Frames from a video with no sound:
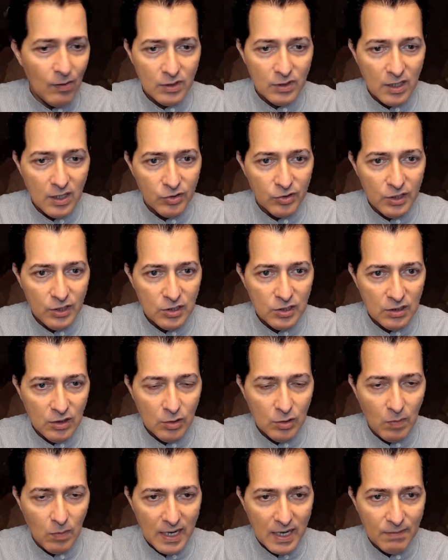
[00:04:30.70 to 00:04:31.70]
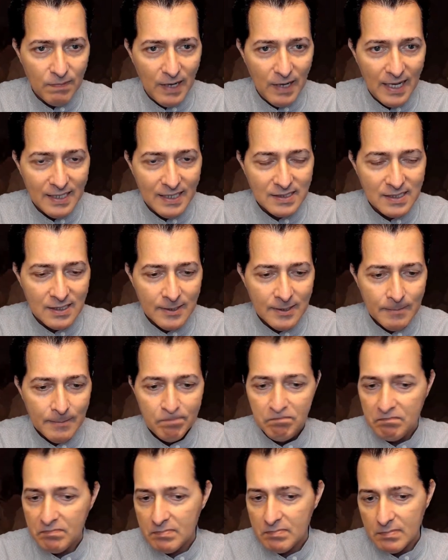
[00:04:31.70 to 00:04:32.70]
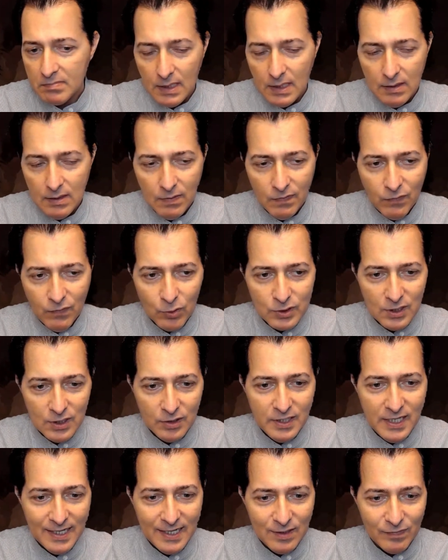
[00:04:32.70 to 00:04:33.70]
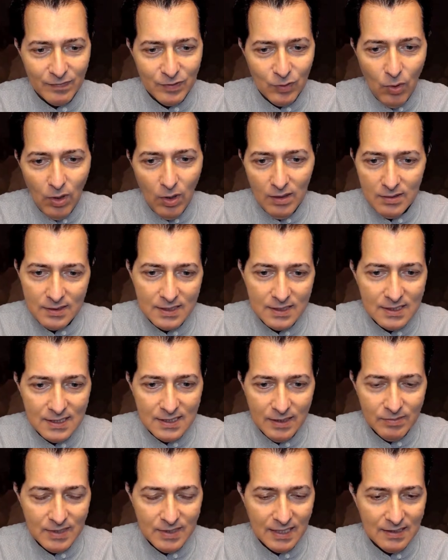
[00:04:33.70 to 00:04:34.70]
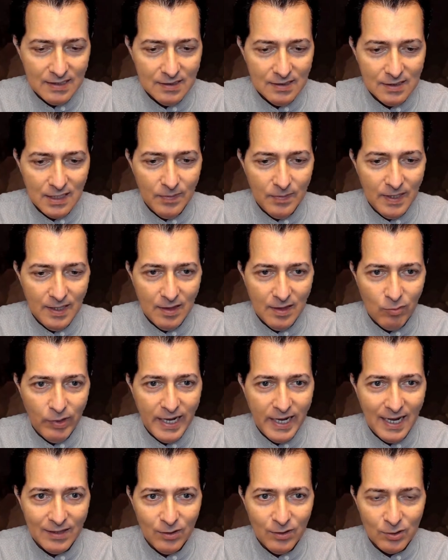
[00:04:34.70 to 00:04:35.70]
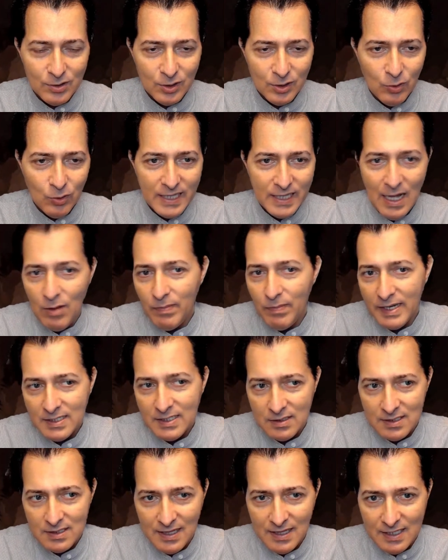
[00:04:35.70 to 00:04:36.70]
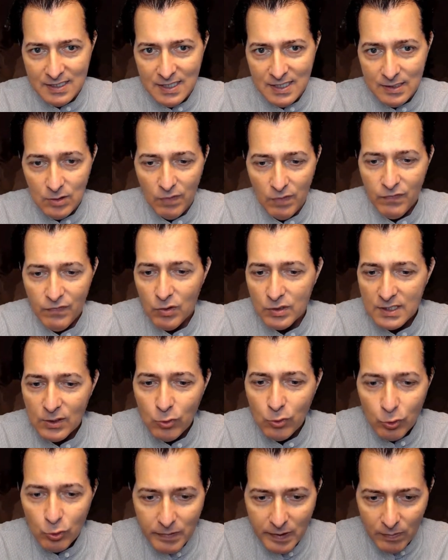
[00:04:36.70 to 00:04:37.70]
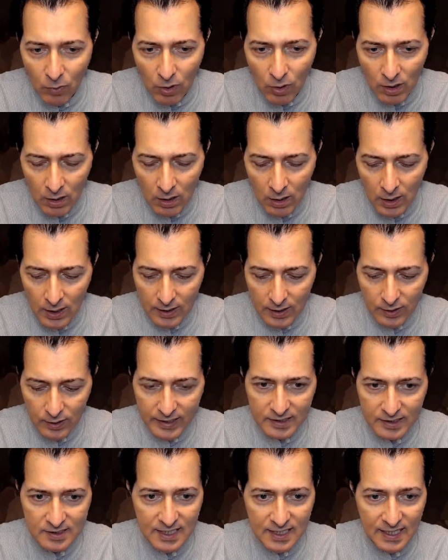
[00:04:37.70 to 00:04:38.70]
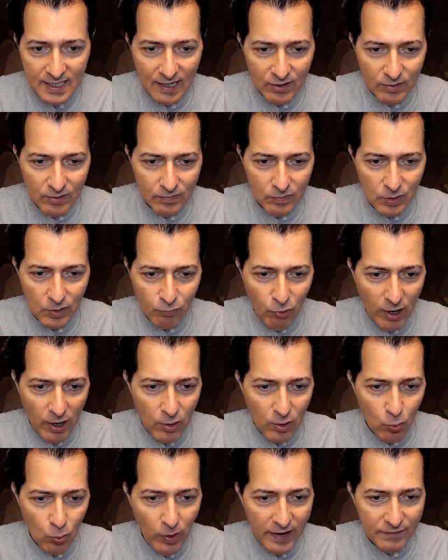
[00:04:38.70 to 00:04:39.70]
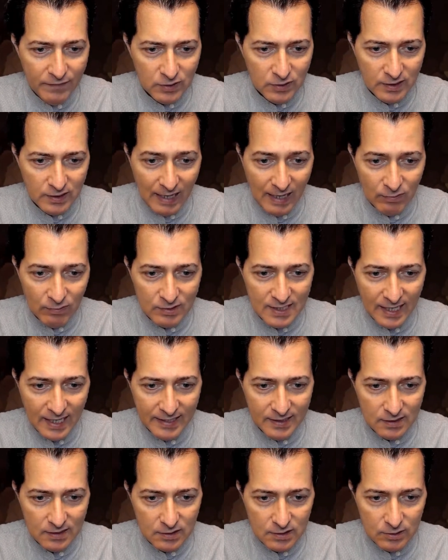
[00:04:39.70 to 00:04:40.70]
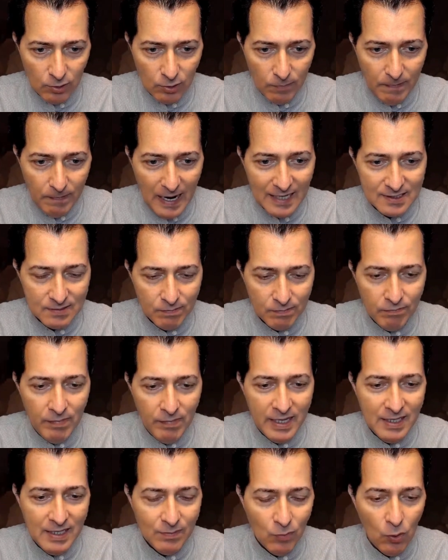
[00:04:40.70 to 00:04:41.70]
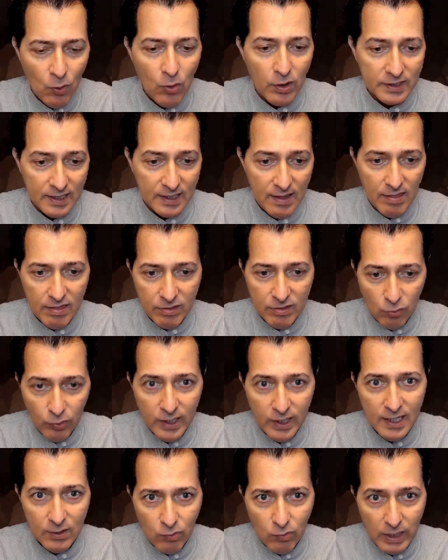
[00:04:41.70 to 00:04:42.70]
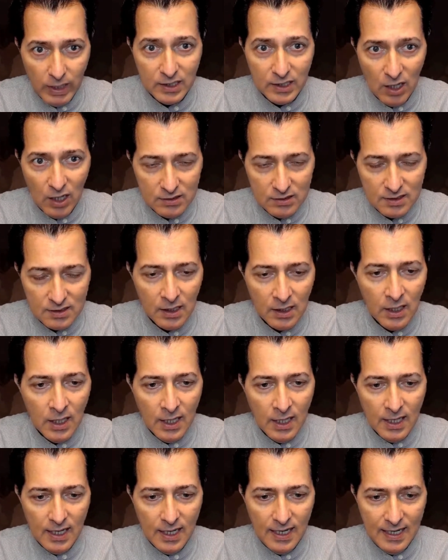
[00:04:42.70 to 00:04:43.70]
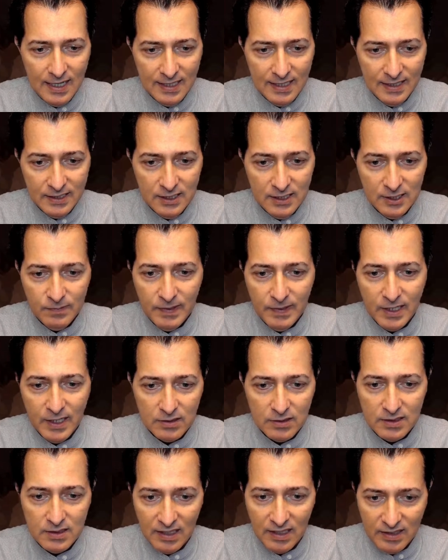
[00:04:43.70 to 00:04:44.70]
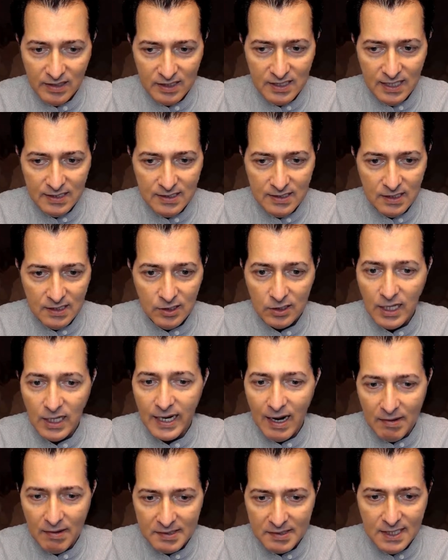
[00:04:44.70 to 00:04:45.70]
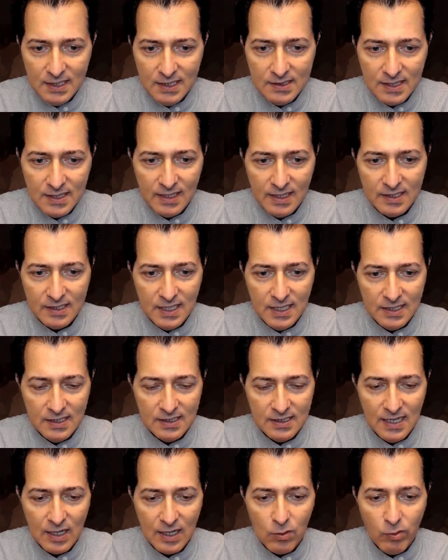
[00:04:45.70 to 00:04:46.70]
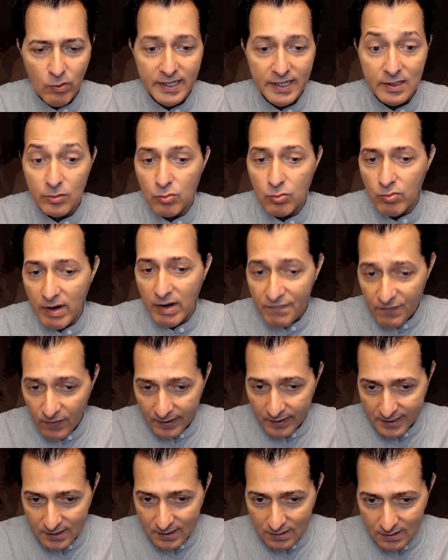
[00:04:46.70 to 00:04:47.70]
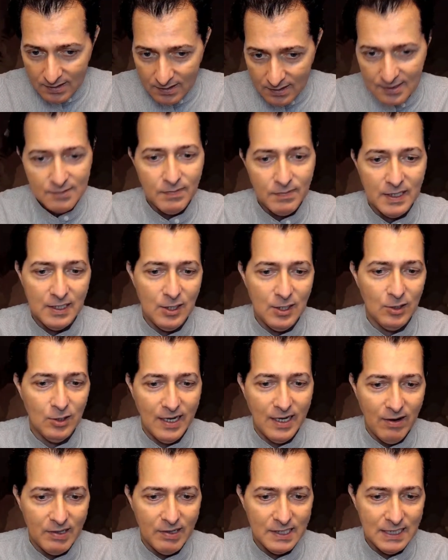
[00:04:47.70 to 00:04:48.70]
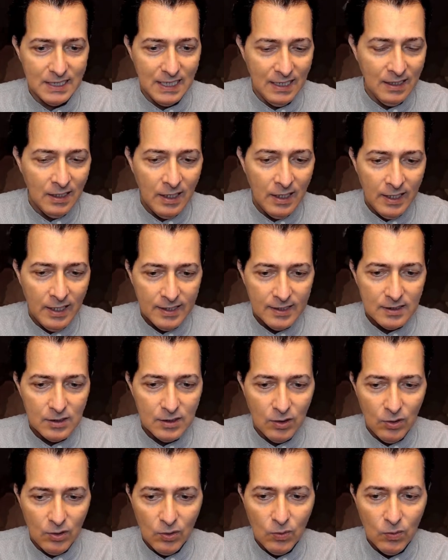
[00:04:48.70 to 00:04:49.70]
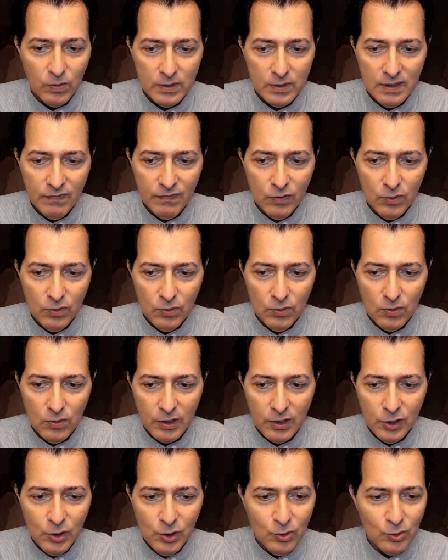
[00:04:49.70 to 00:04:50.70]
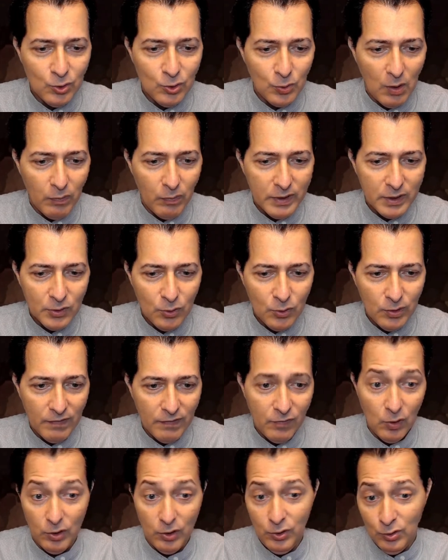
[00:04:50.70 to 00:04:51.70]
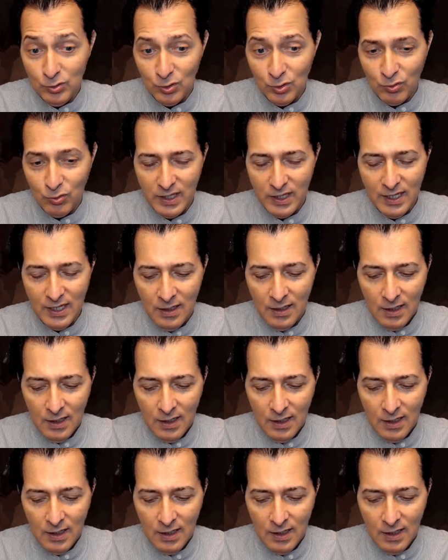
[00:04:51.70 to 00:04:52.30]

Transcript: condition in the marketplace. Of course, not the end of the world. It seems that it's going to be 3 candles on the way down based on statistics. Of course, it could be more. You can see how the prior wave to the downside surpassed many more than 3 red dots. And this is because statistics is not a guarantee. Statistics is a great reference, but not a guarantee. So if you are new to what we do, if you are new to trading,